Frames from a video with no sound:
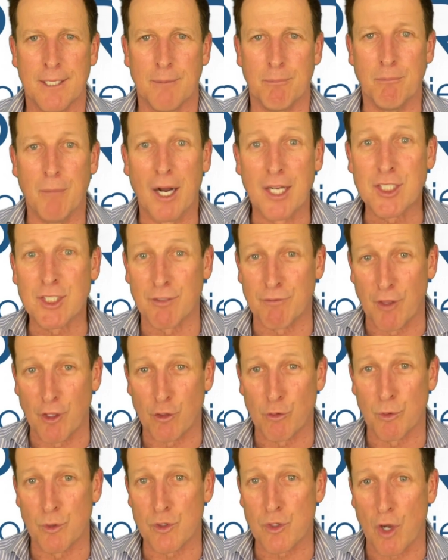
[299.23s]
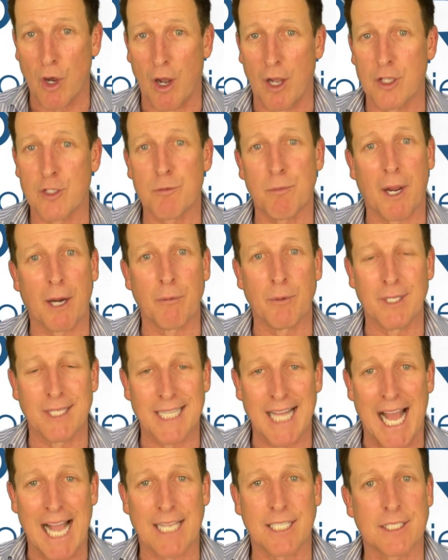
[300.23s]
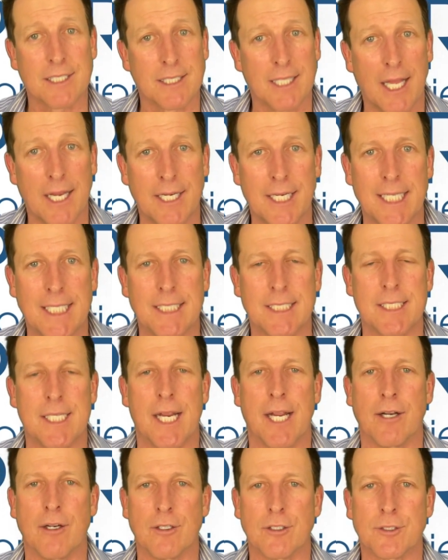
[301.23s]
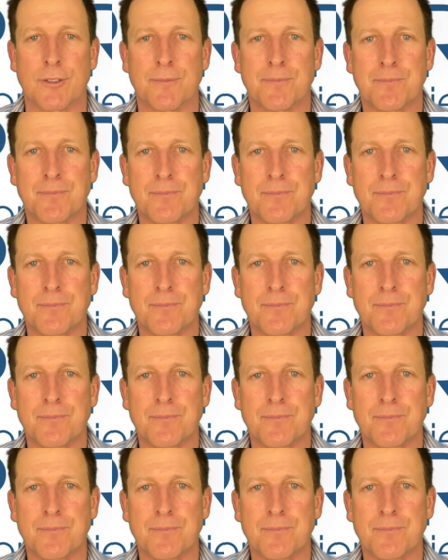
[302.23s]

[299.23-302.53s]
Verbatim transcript: Much of this was caused by relaxed lending standards.